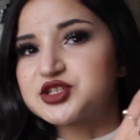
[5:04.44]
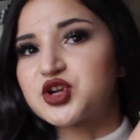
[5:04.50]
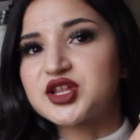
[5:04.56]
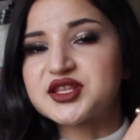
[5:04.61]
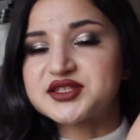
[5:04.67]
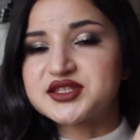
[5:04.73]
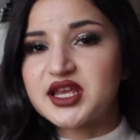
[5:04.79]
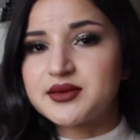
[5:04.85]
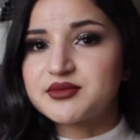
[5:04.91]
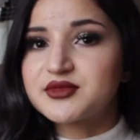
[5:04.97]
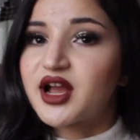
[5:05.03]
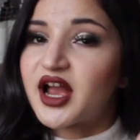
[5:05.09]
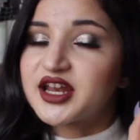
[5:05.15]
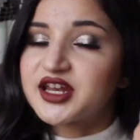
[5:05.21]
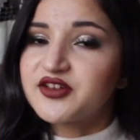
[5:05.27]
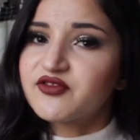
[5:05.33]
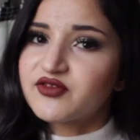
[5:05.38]
to try the same
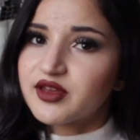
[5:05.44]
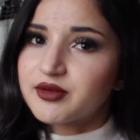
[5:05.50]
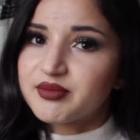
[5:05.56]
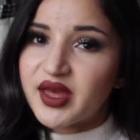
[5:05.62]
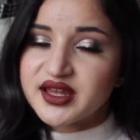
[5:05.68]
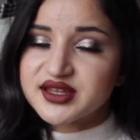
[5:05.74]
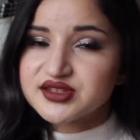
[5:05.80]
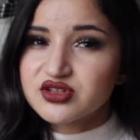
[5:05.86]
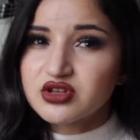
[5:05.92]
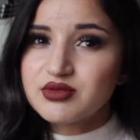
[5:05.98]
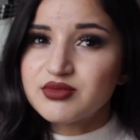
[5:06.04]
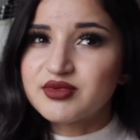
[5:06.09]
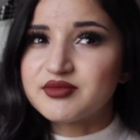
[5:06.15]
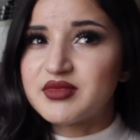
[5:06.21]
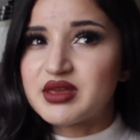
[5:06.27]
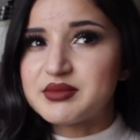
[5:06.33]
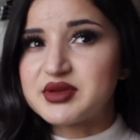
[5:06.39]
kind of like pencil,
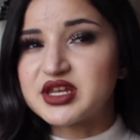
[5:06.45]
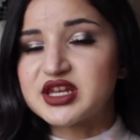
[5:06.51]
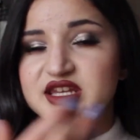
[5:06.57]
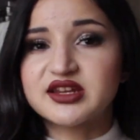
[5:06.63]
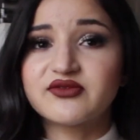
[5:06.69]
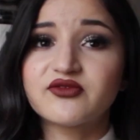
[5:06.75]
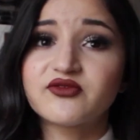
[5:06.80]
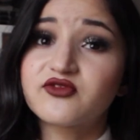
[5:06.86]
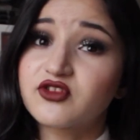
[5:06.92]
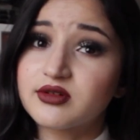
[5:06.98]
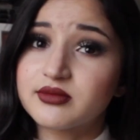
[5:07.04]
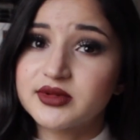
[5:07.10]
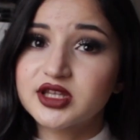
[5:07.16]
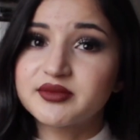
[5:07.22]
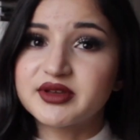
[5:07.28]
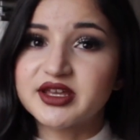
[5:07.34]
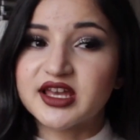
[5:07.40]
but maybe in a different
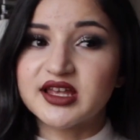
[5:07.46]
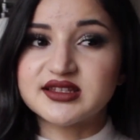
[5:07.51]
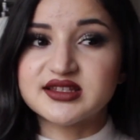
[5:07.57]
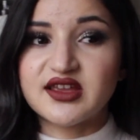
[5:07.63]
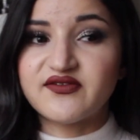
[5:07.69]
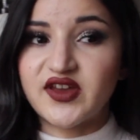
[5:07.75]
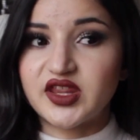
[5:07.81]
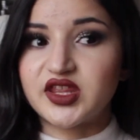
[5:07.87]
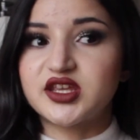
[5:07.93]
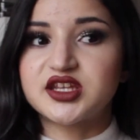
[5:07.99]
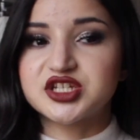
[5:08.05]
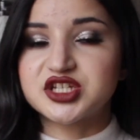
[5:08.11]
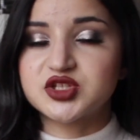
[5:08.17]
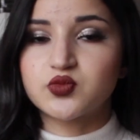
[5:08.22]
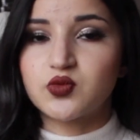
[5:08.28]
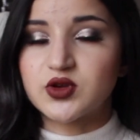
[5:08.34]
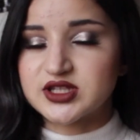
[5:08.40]
formula, because I felt like it
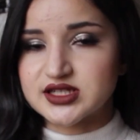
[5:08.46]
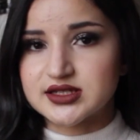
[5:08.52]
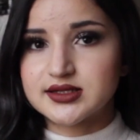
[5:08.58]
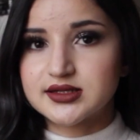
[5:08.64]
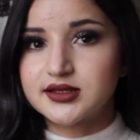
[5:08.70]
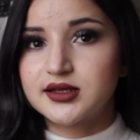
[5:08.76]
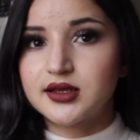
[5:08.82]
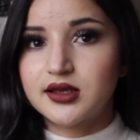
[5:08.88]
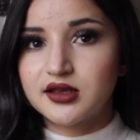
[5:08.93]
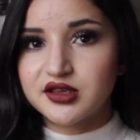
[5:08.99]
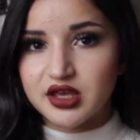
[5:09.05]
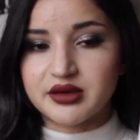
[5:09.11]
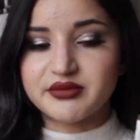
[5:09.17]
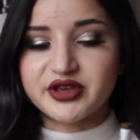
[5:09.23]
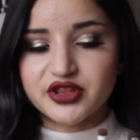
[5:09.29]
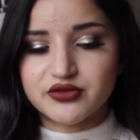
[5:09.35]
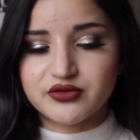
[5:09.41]
just wasn't
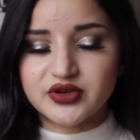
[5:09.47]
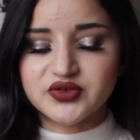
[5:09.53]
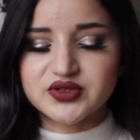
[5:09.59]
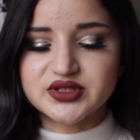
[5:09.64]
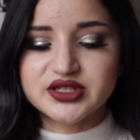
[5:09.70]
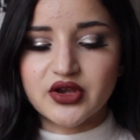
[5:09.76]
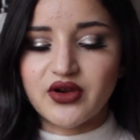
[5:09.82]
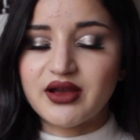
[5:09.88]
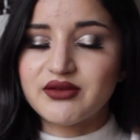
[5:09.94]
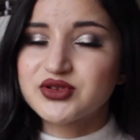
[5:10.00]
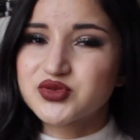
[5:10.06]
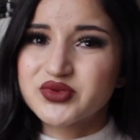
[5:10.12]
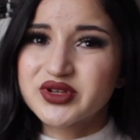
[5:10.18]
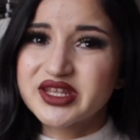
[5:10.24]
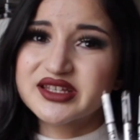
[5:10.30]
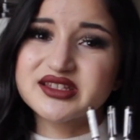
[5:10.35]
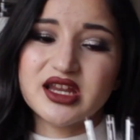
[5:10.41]
coming through. So I was
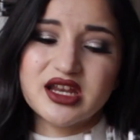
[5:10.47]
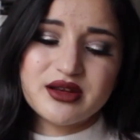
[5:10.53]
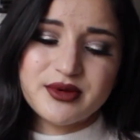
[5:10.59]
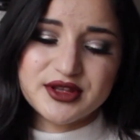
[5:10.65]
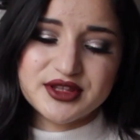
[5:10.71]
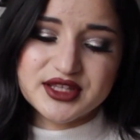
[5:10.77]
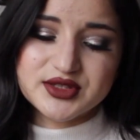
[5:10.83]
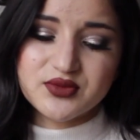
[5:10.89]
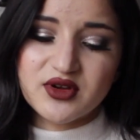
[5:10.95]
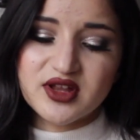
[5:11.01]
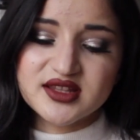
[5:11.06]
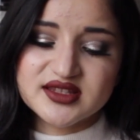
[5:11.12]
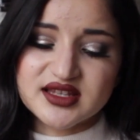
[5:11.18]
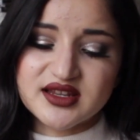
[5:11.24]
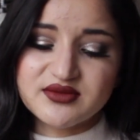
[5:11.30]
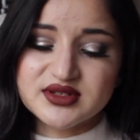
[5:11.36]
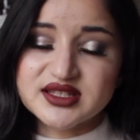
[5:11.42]
really excited about these
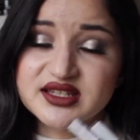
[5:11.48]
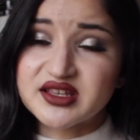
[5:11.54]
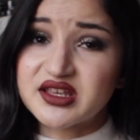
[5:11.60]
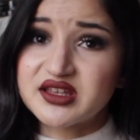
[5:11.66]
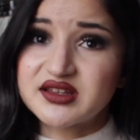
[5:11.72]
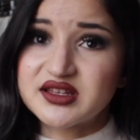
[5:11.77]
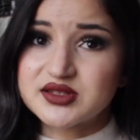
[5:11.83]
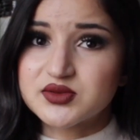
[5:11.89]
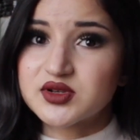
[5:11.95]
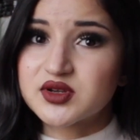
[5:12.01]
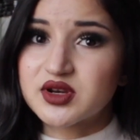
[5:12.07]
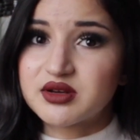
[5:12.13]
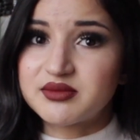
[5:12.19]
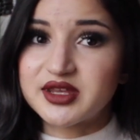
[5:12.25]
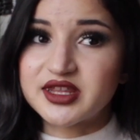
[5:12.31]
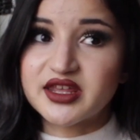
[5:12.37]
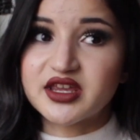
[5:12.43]
ones, and I was thinking these were
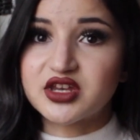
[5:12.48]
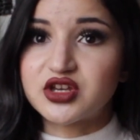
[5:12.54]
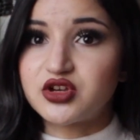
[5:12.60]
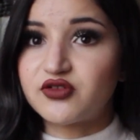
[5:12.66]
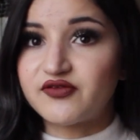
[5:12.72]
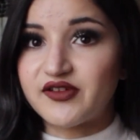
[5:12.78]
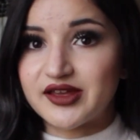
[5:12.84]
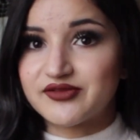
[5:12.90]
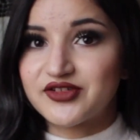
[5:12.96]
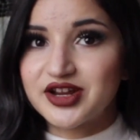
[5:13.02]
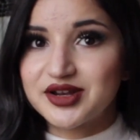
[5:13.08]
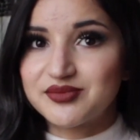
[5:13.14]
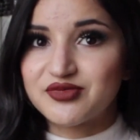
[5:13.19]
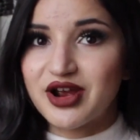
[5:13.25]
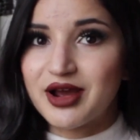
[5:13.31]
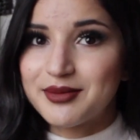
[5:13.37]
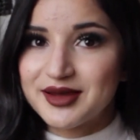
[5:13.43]
gonna be like a new
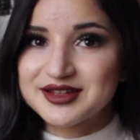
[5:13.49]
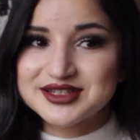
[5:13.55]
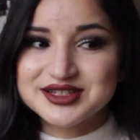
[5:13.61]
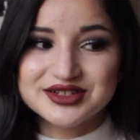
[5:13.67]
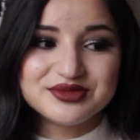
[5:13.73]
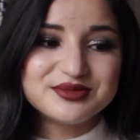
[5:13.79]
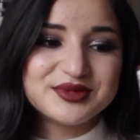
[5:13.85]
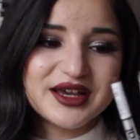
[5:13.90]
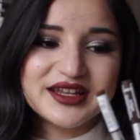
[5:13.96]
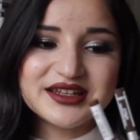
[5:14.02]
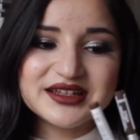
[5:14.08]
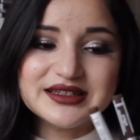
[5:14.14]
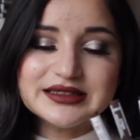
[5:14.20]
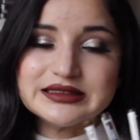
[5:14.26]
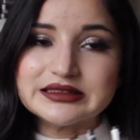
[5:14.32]
favorite brow pencil, but